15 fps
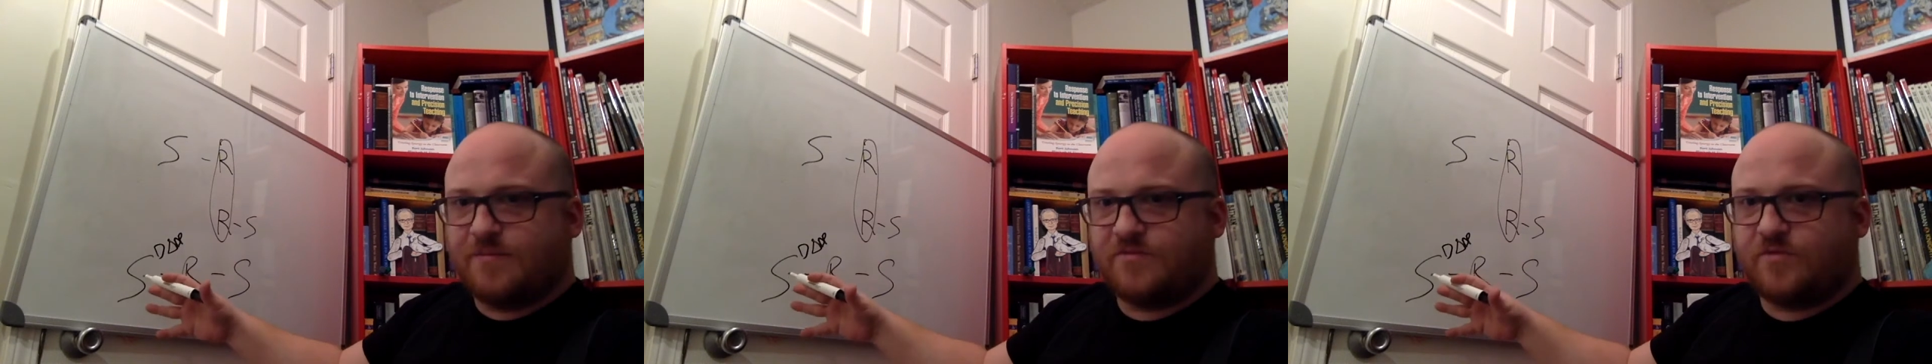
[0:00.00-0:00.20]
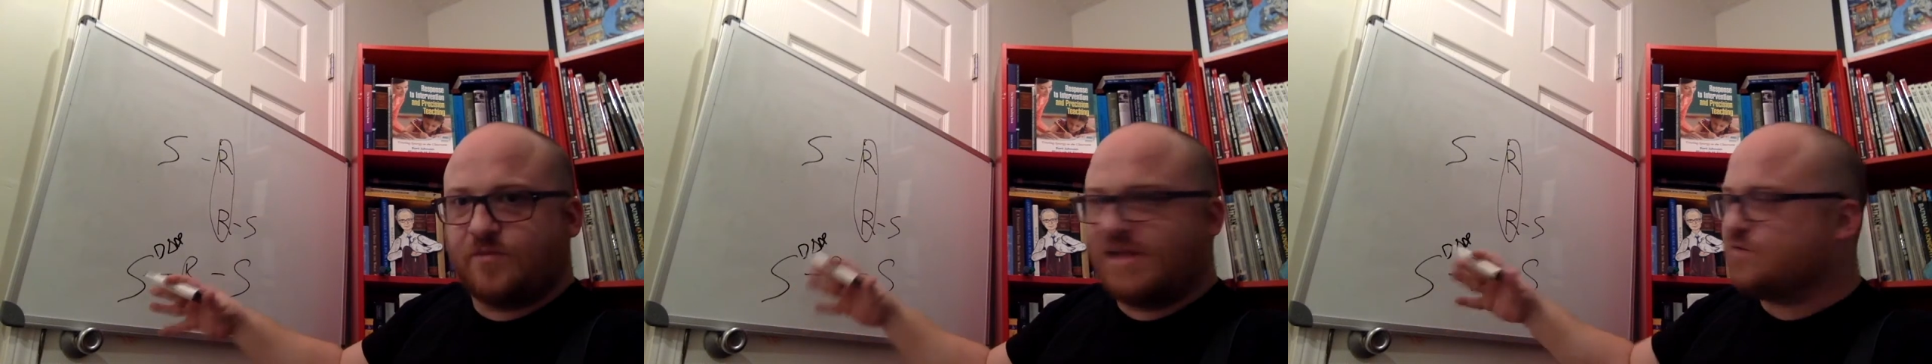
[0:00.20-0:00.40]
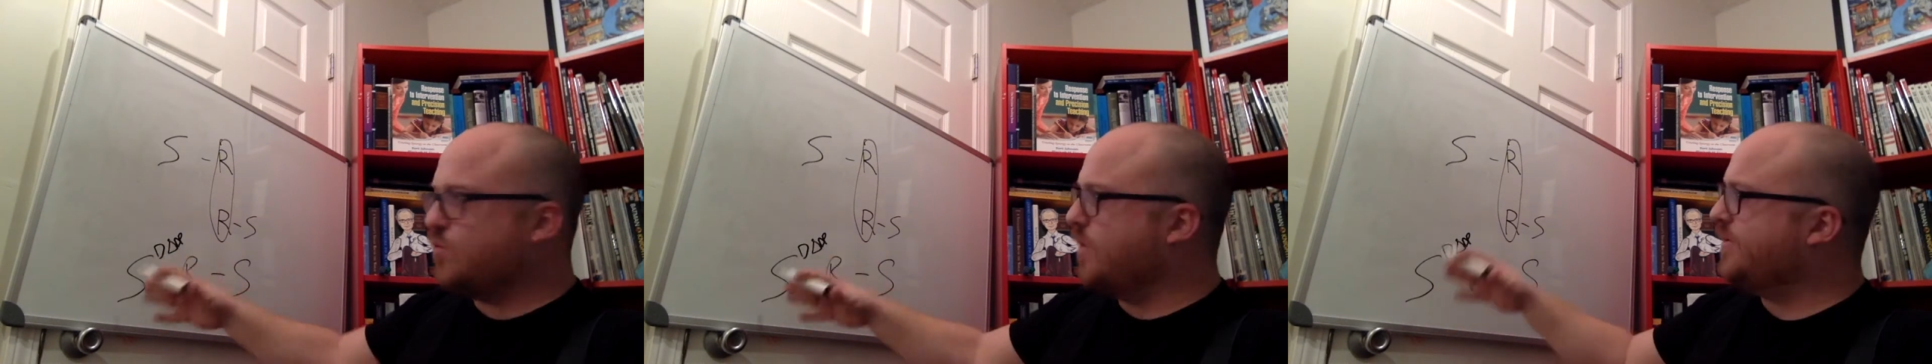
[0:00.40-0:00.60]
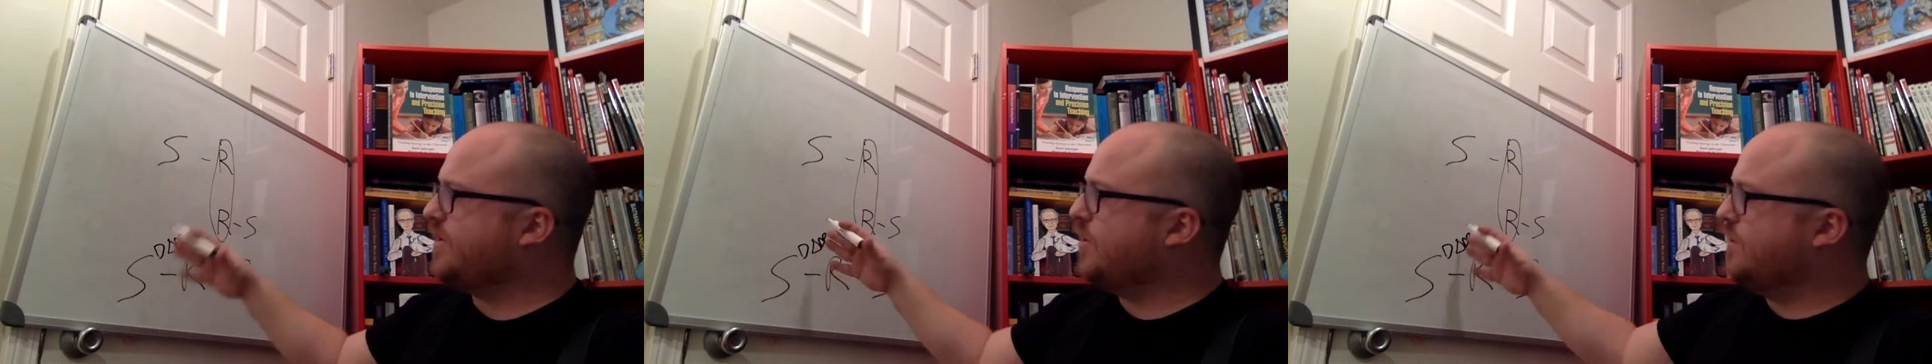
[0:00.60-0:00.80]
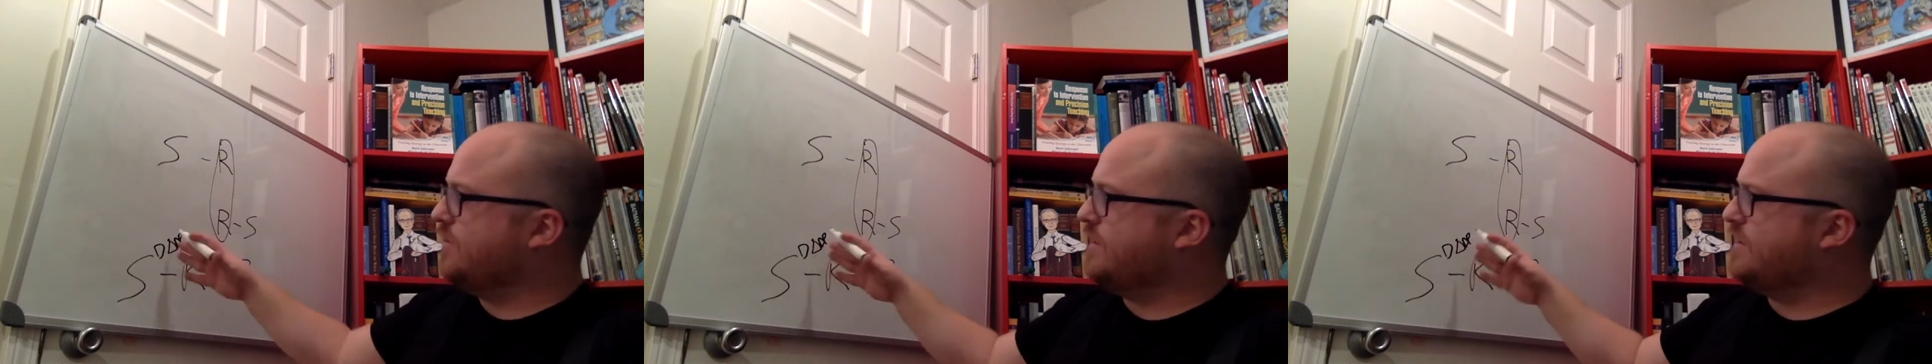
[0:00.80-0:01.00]
That's why we call
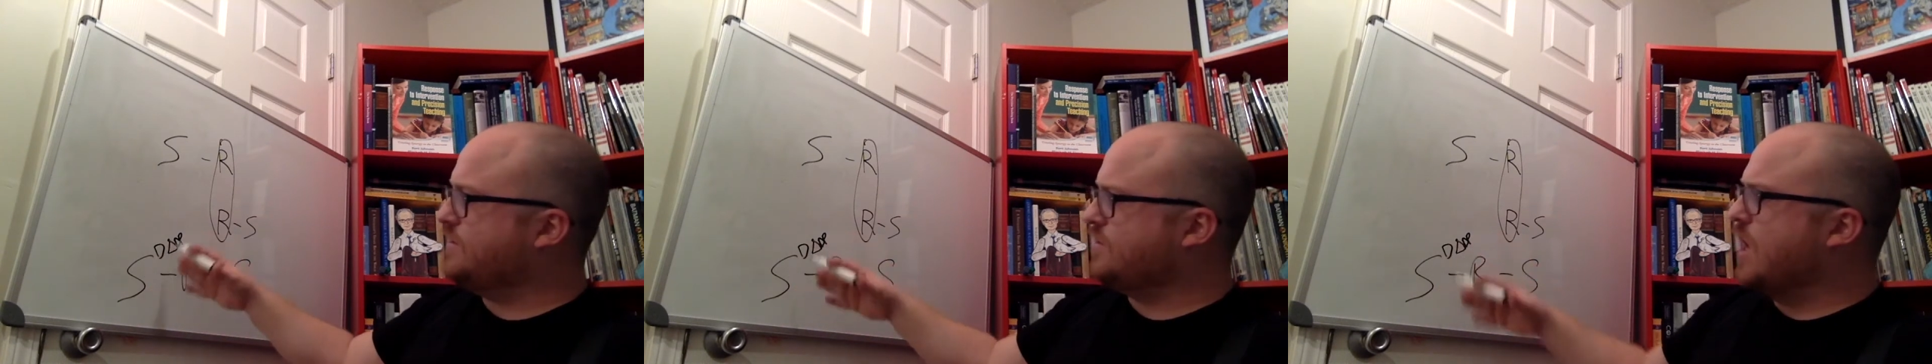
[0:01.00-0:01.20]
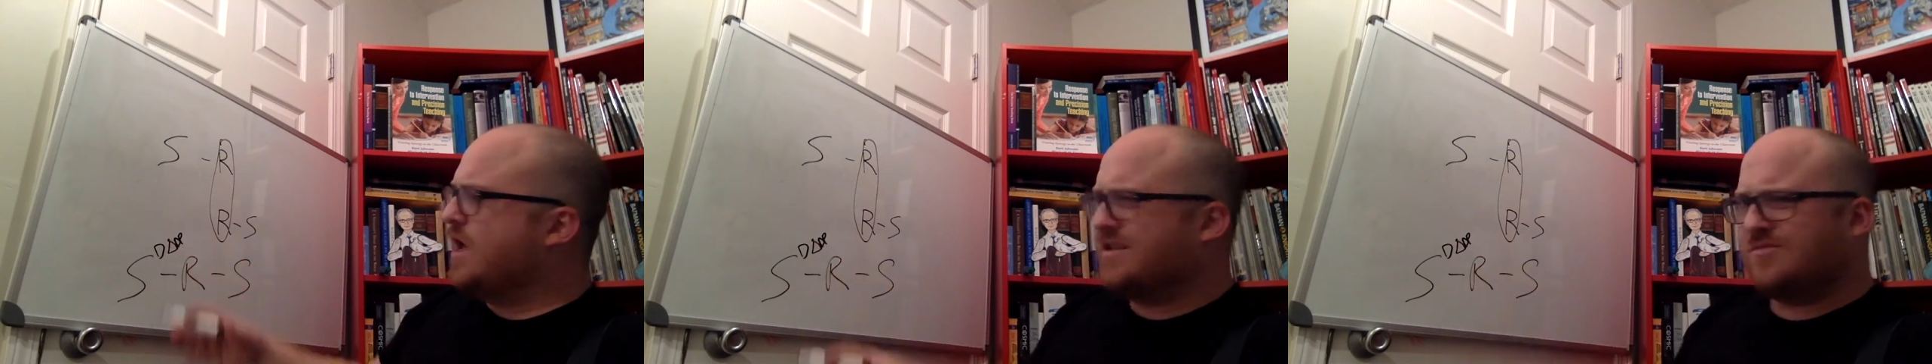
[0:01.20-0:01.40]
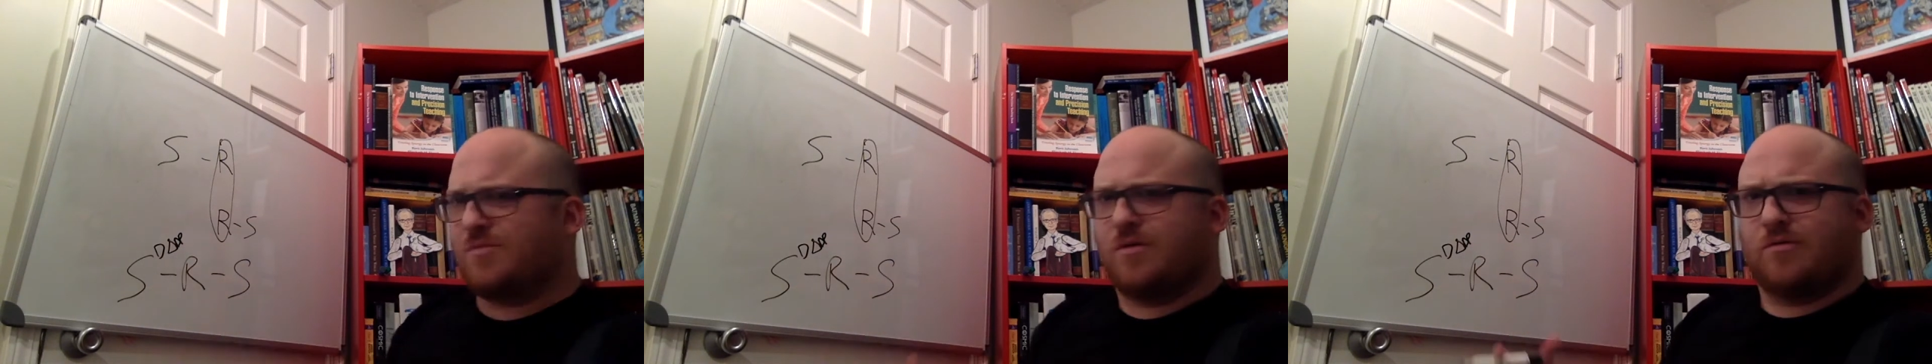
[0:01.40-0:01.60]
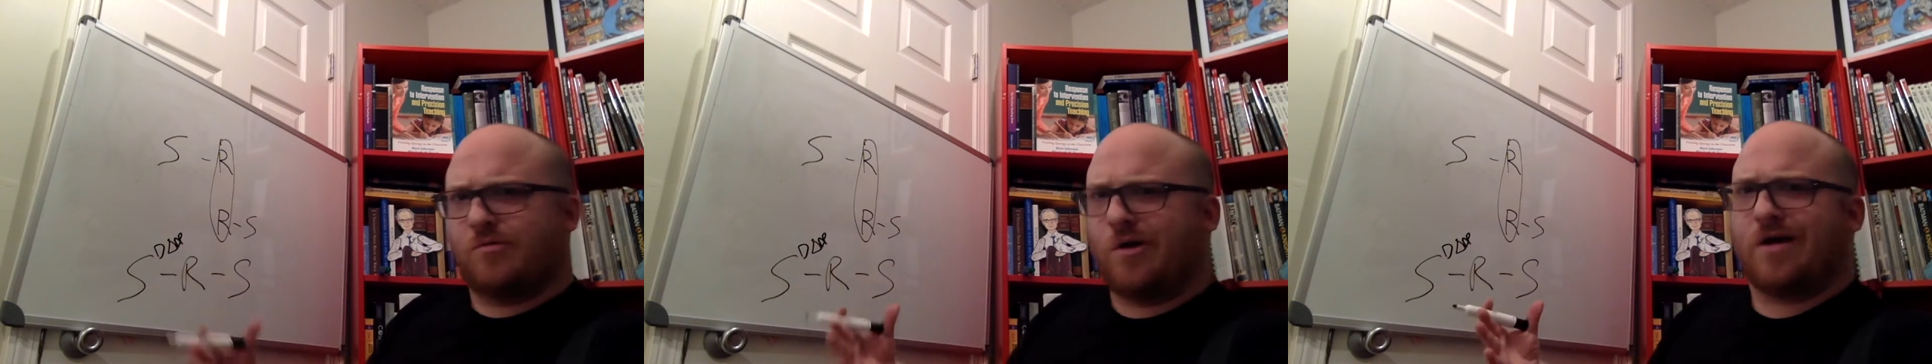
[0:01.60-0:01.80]
it. So why don't